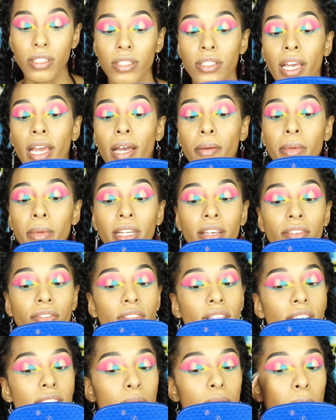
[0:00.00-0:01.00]
Damn it, if
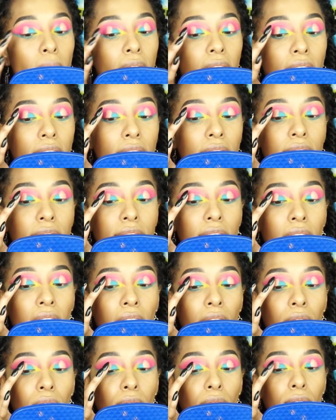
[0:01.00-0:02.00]
this man gets
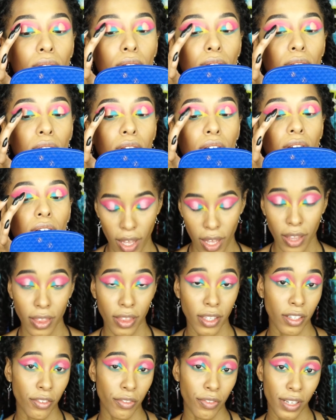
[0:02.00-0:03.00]
out.
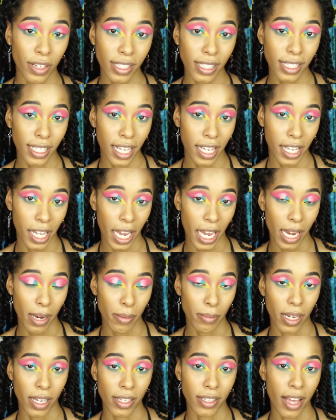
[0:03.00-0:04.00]
The defense
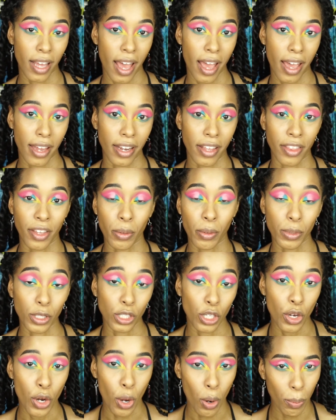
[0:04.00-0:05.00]
claimed that there
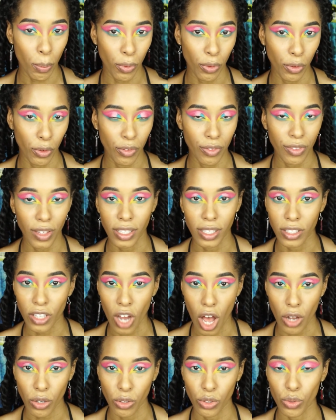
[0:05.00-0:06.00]
was no proof that
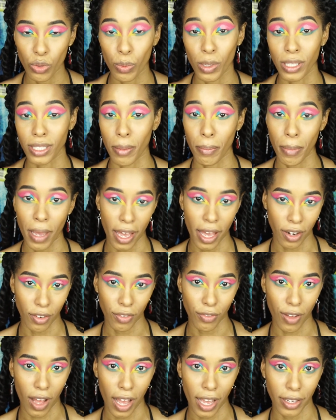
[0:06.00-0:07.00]
Donald was a
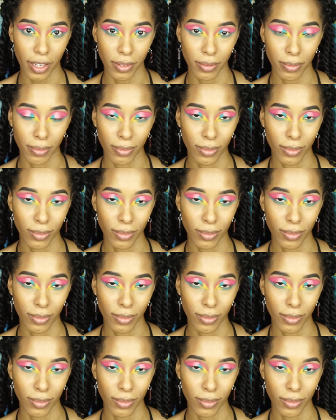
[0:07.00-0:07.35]
pedophile.